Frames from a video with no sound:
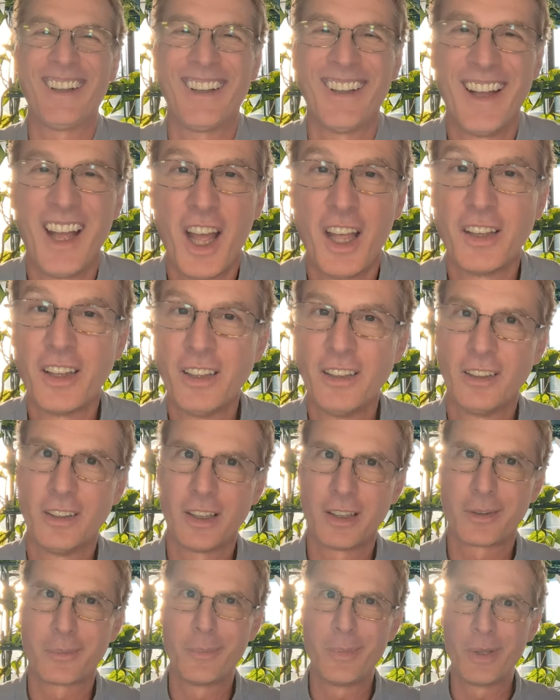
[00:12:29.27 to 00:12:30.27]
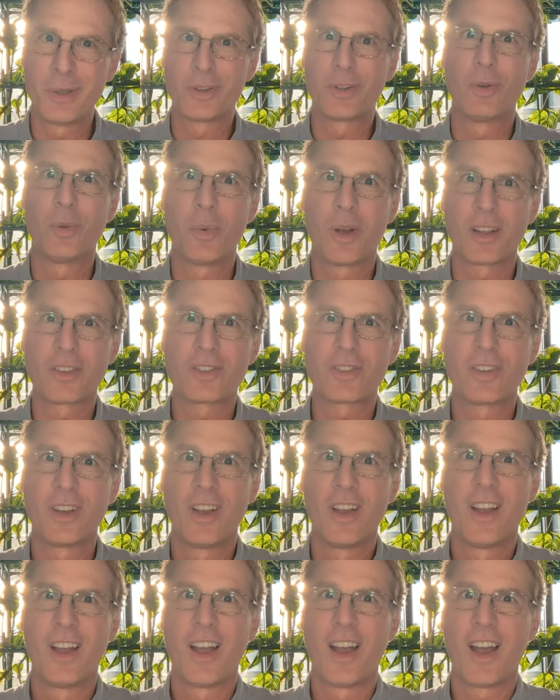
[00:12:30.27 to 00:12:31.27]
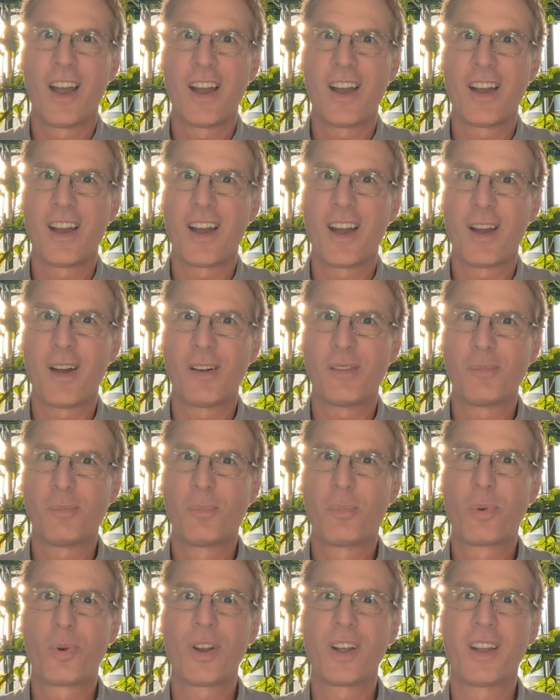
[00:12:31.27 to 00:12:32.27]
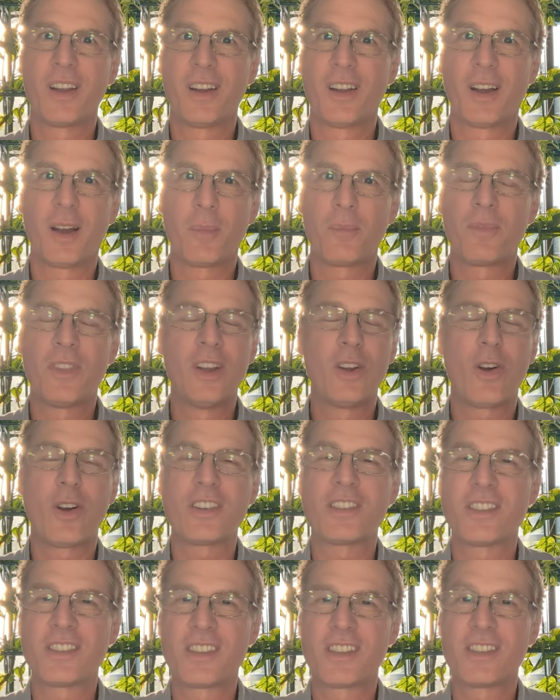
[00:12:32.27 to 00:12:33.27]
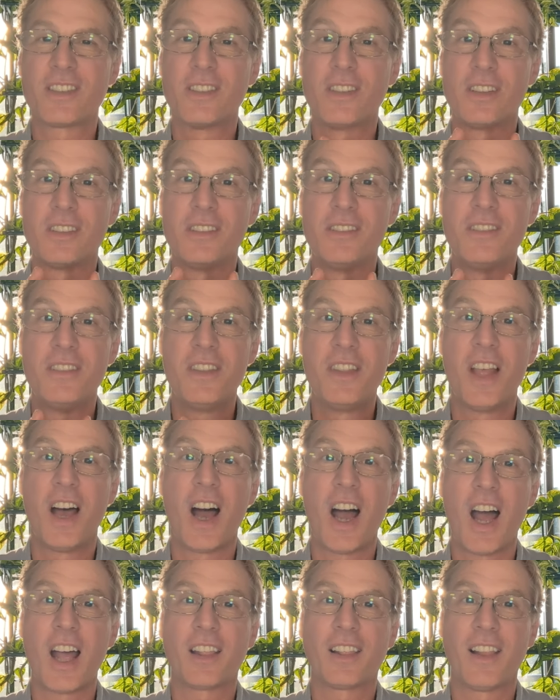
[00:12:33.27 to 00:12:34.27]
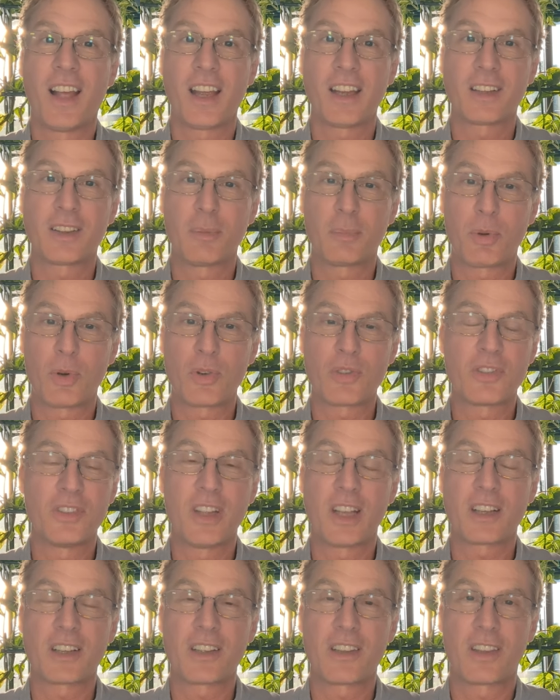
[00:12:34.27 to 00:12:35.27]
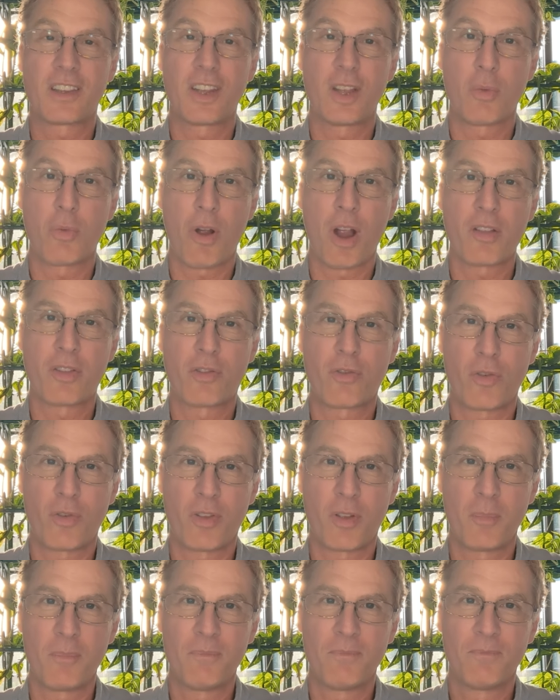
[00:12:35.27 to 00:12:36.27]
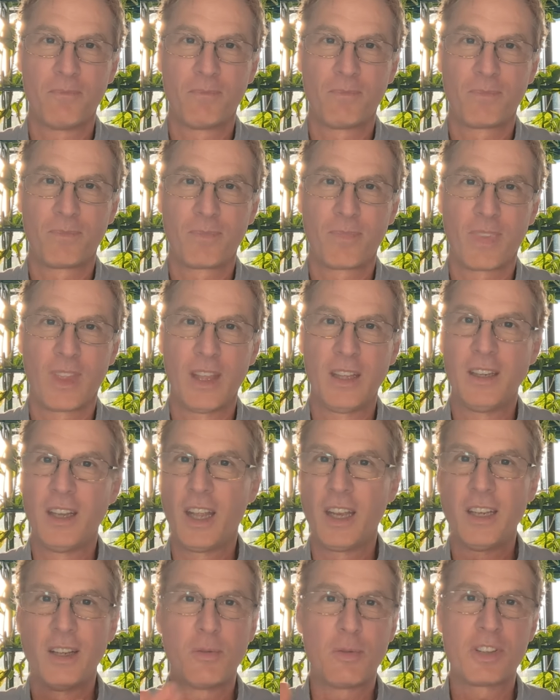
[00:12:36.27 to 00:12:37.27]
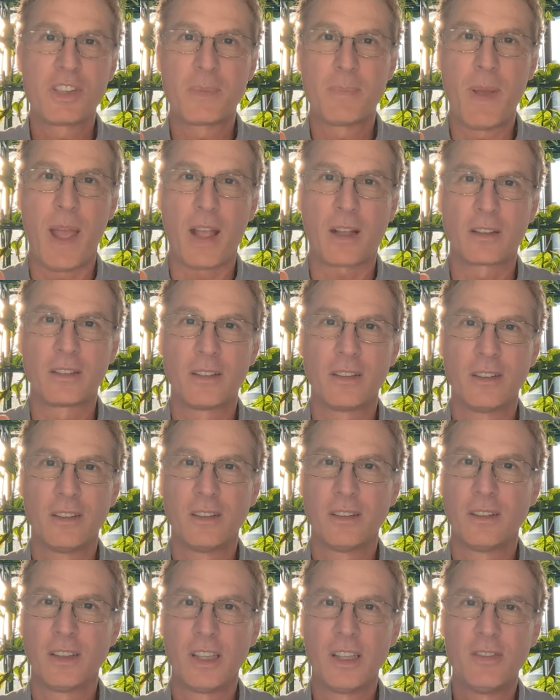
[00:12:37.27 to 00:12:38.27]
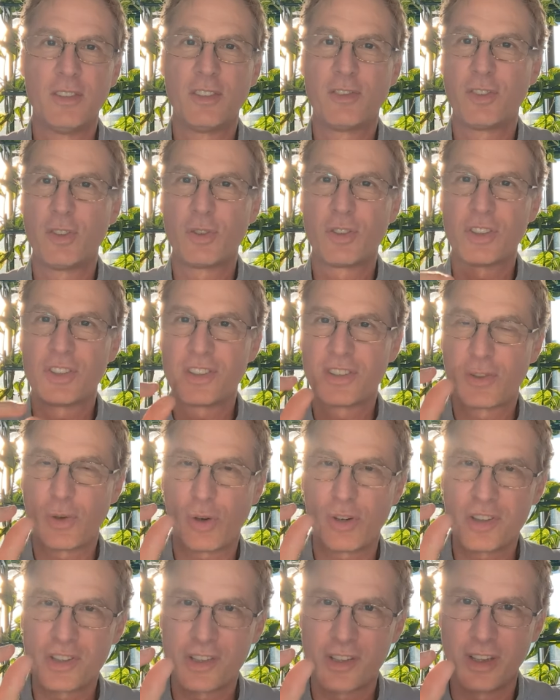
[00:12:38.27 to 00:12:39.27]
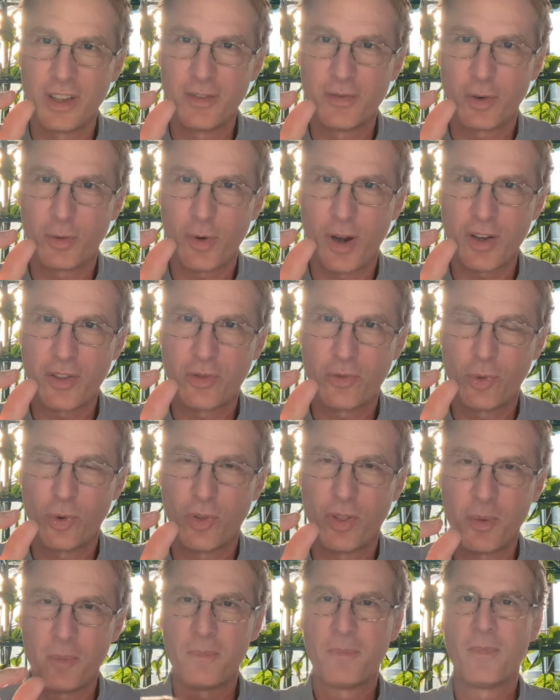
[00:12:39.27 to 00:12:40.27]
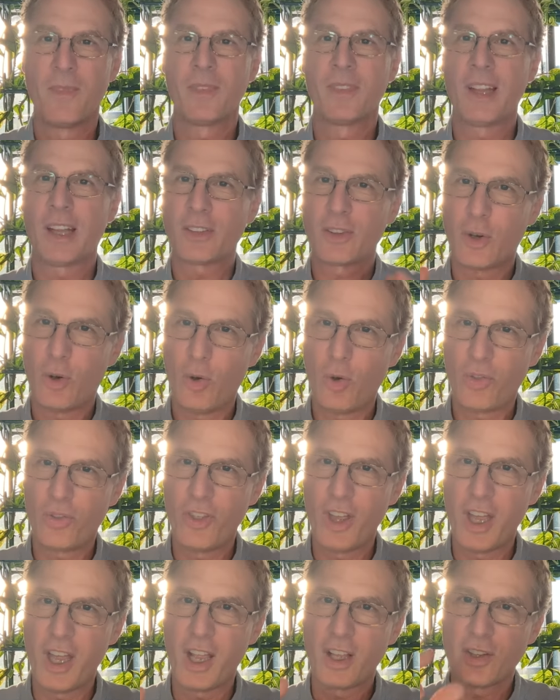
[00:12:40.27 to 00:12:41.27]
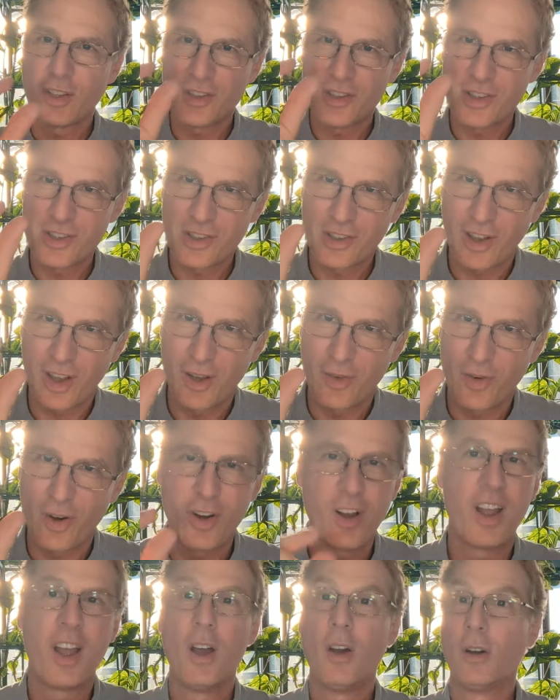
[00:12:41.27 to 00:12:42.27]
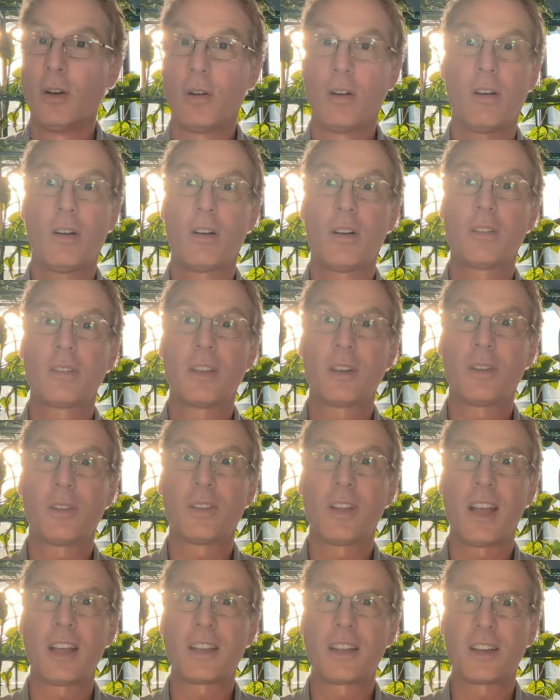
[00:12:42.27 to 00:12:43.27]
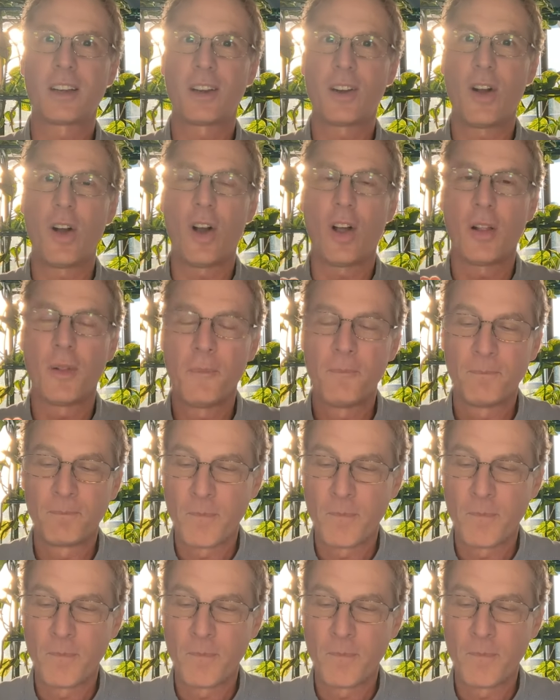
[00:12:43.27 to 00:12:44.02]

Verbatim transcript: they didn't like me too much uh, bringing up the narcissist does not like the person that can see right through them in any respect, even if you just saw a sliver right through them. Not the whole thing, just a sliver. Oh, they don't like it at all.